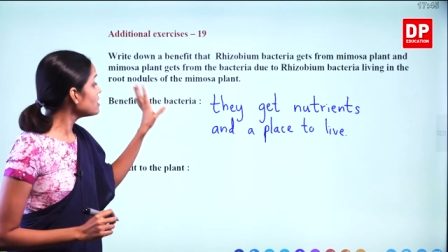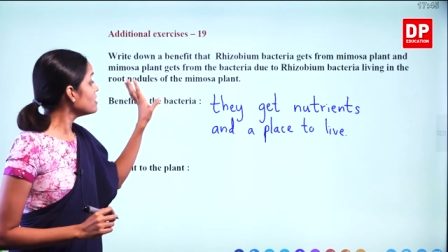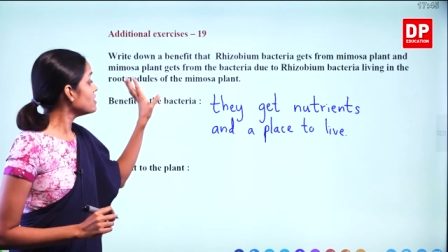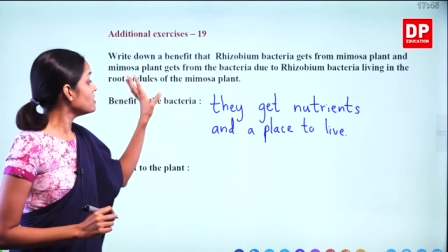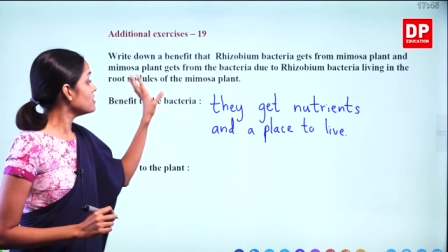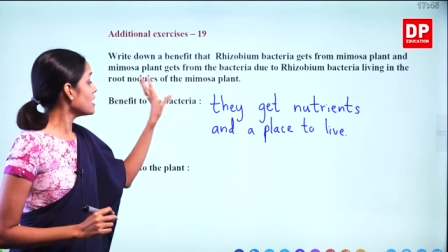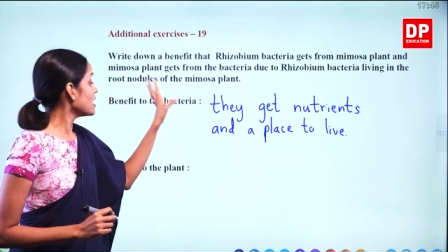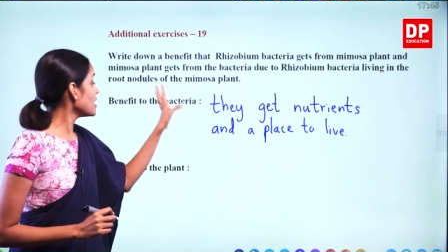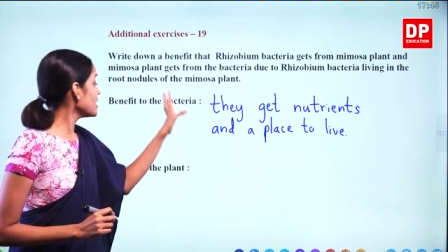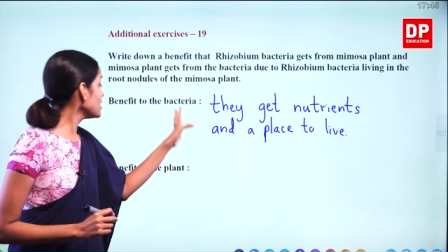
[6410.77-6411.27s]

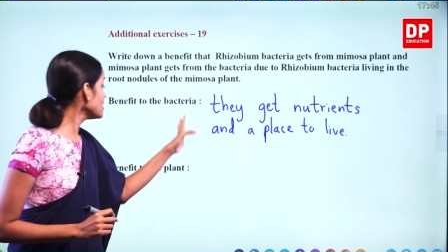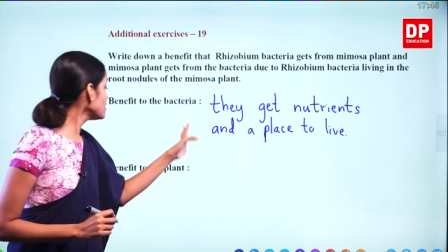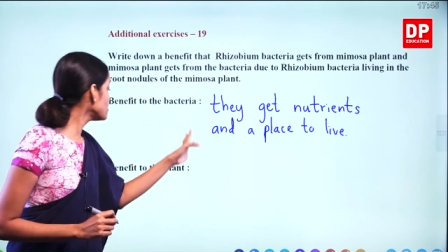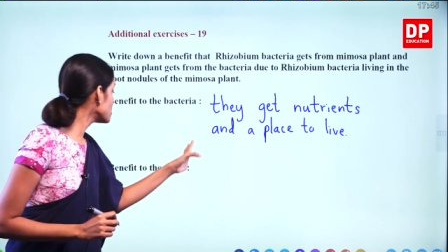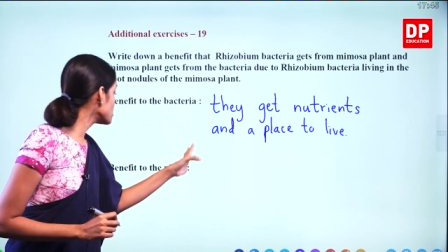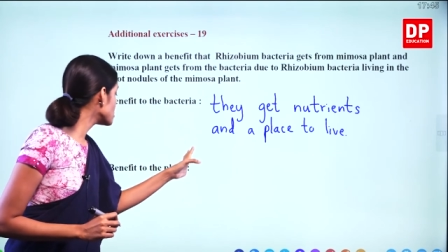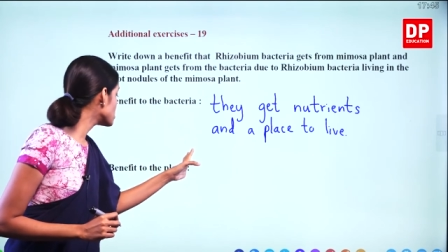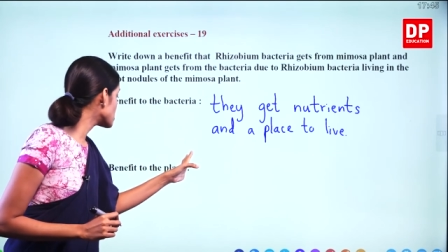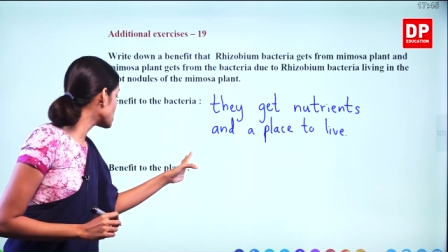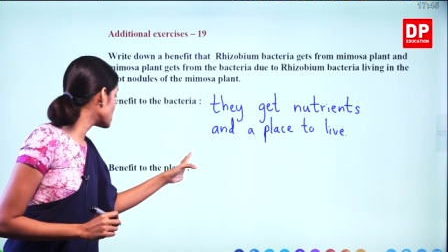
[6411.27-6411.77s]

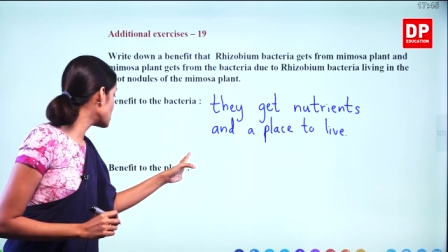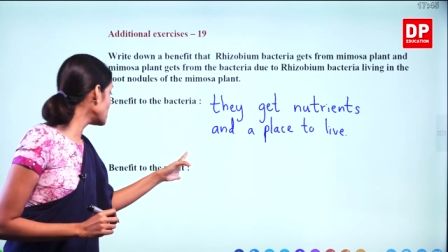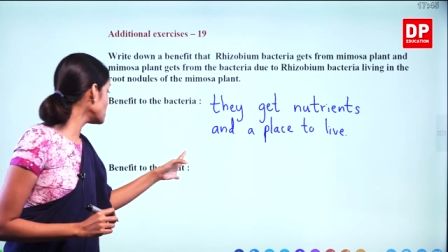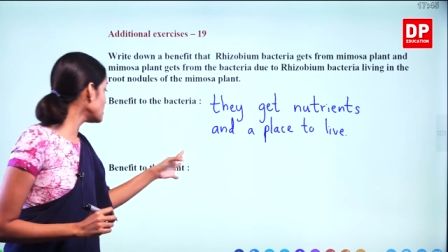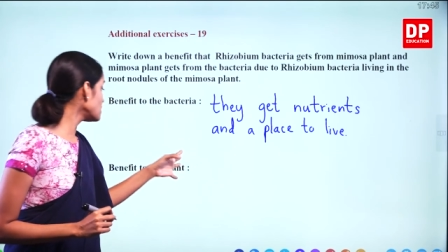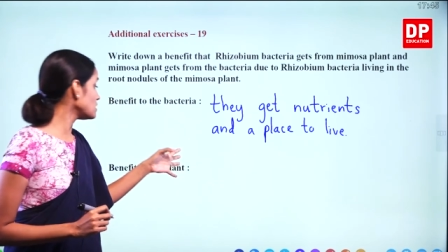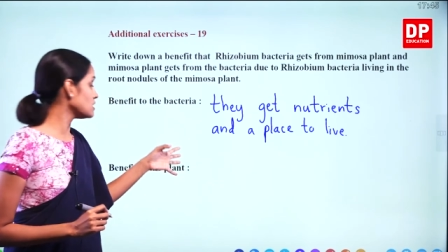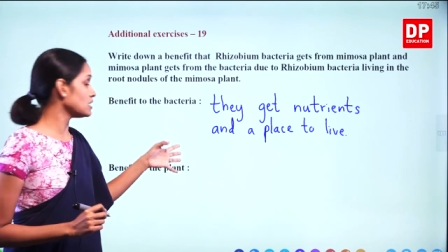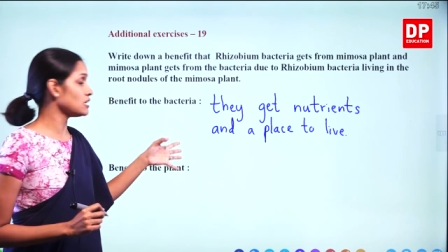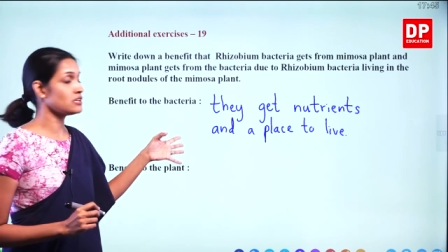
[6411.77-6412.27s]
nitrogen
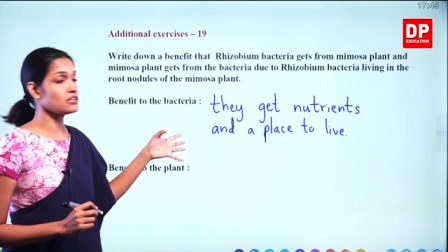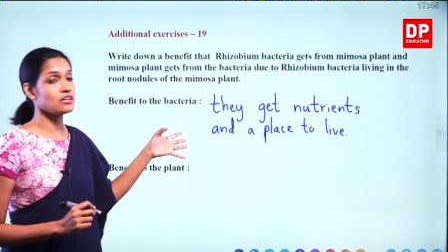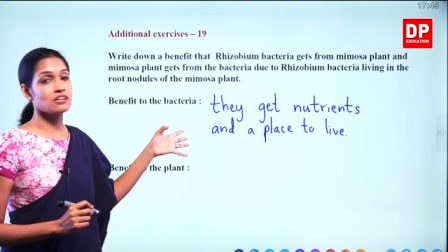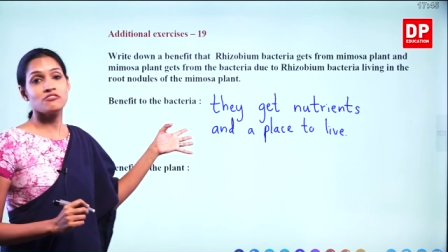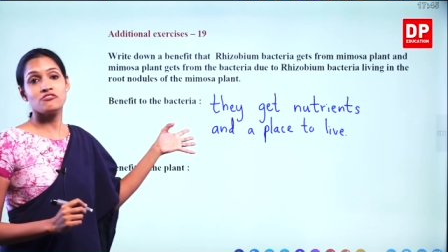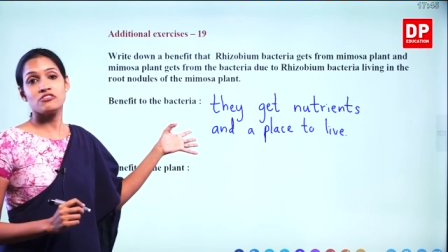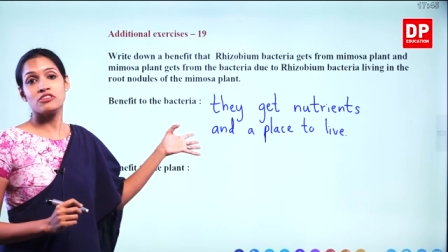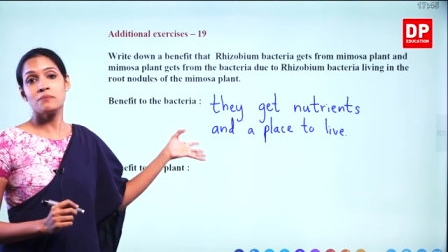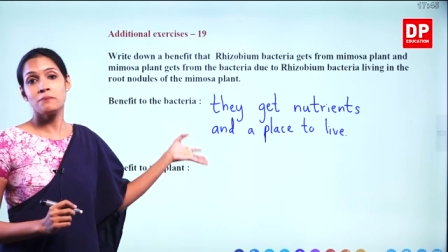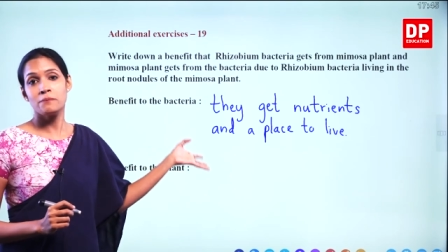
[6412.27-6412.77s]
needed
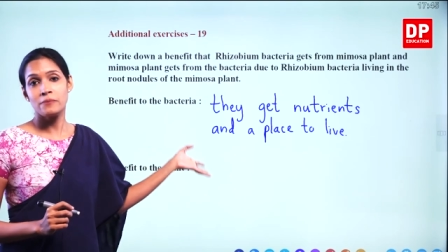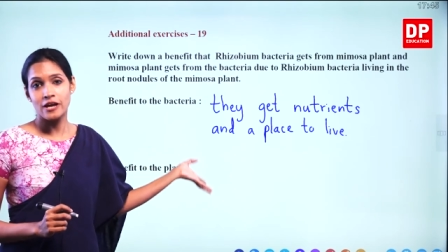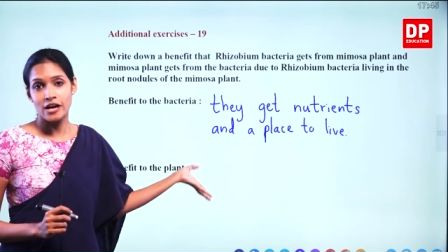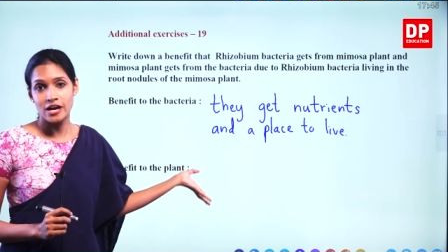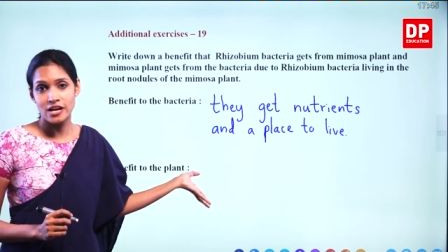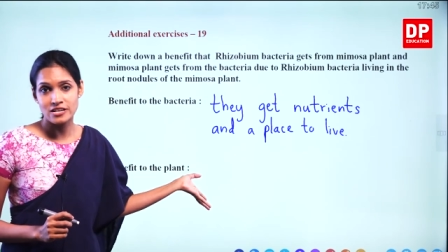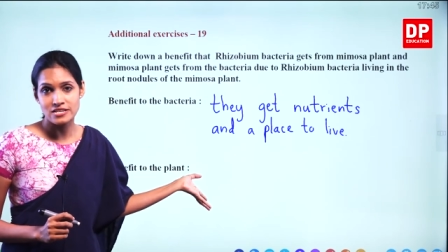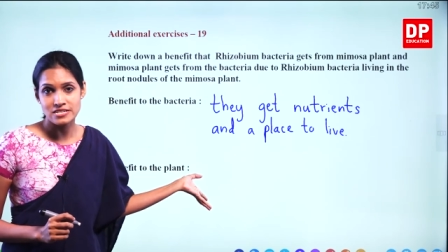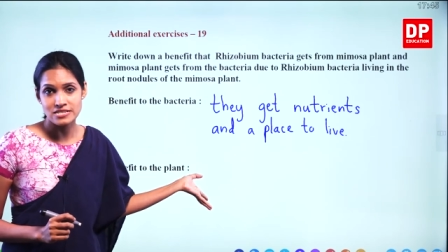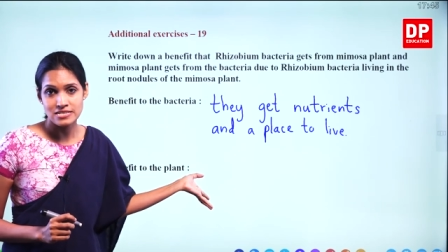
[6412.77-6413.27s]
for the
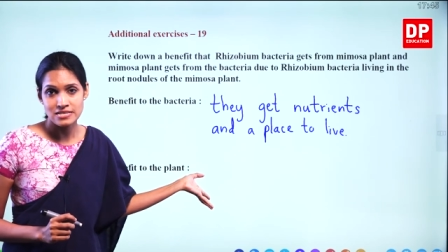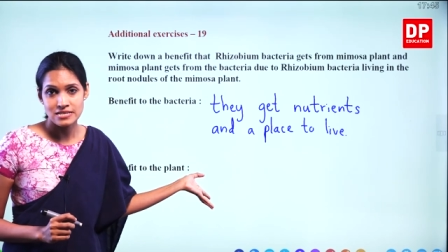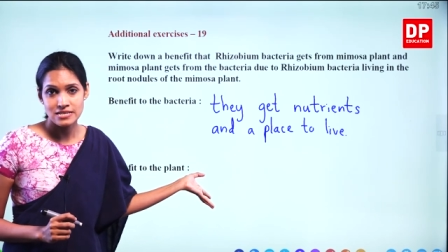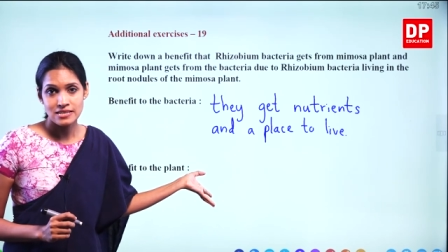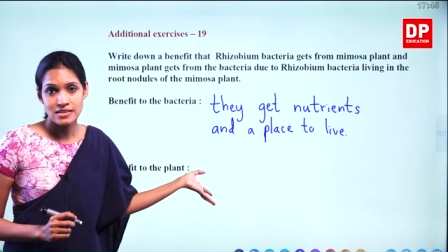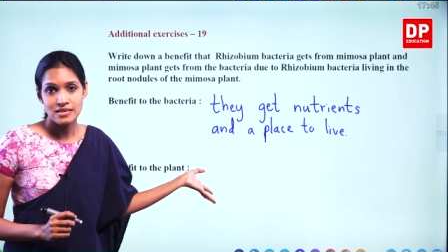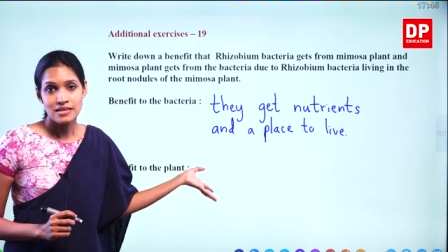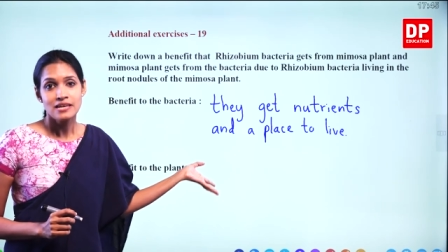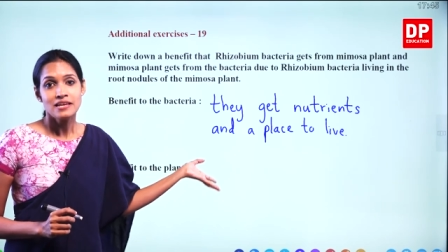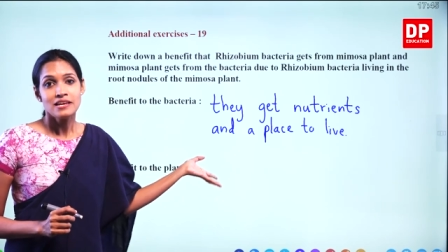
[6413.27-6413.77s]
plant,
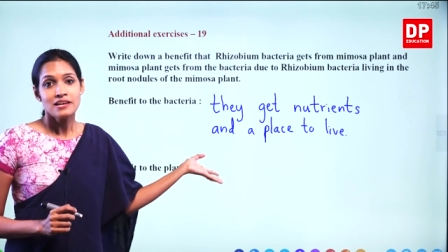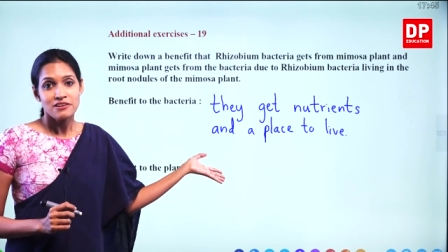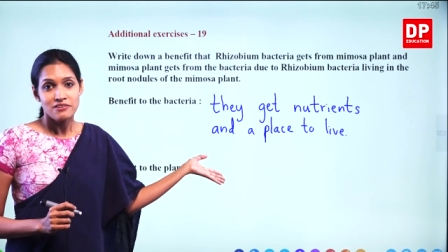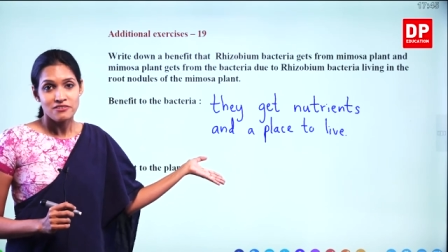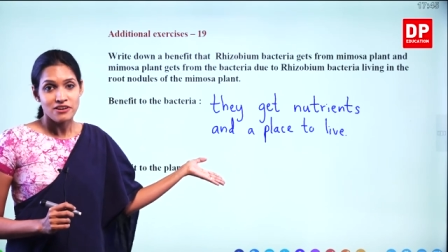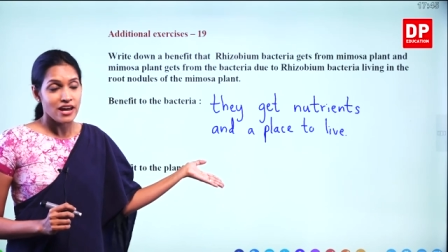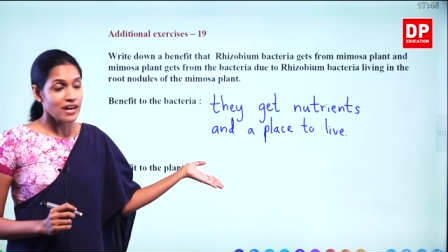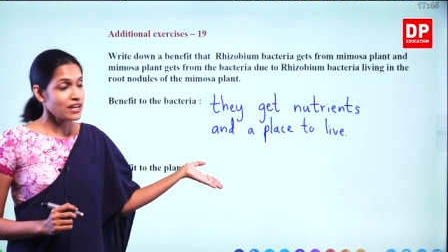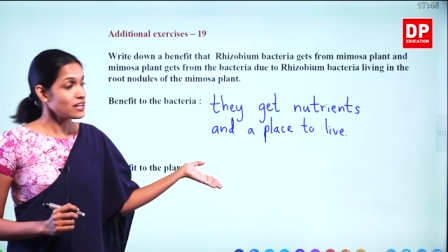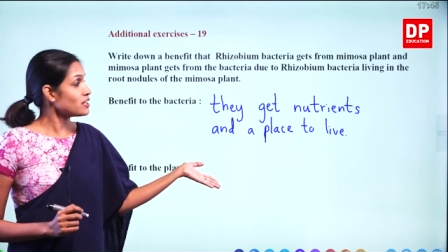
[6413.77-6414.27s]

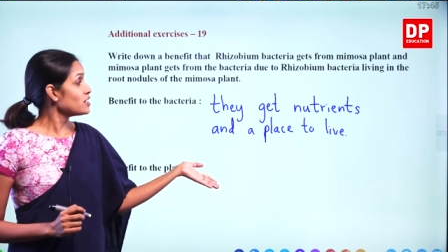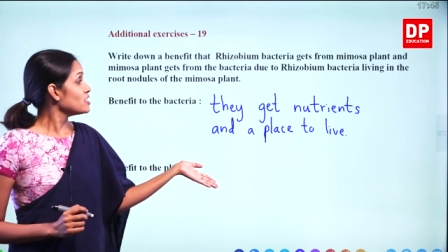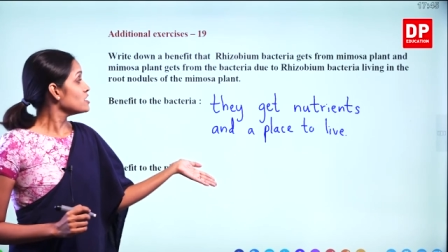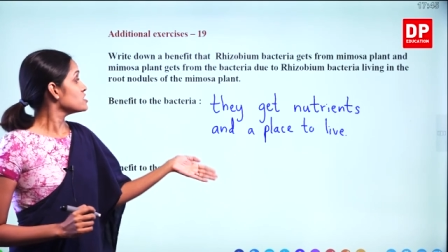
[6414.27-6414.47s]
right?